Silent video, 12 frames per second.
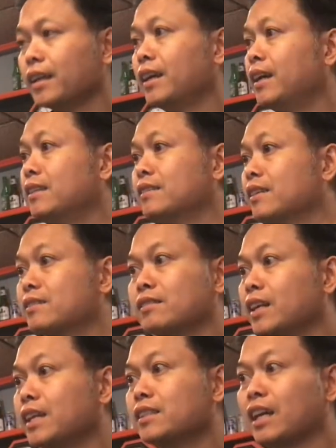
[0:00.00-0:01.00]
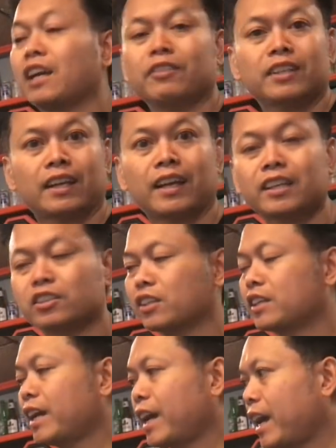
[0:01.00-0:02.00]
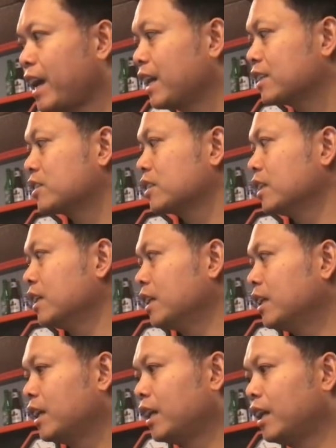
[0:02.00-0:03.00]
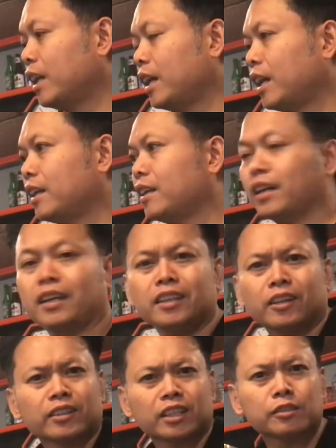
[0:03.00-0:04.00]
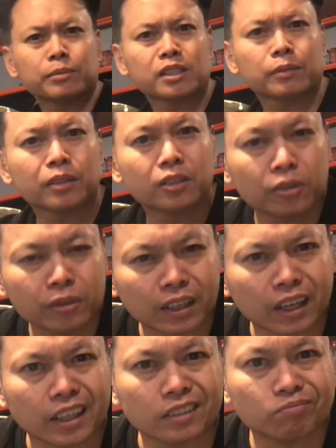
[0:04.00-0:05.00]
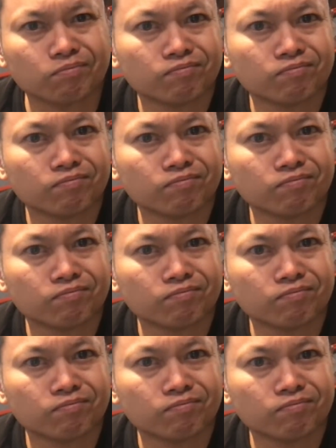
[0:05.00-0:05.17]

It's nice having that extra cash, and you know, it gives me something to do at night.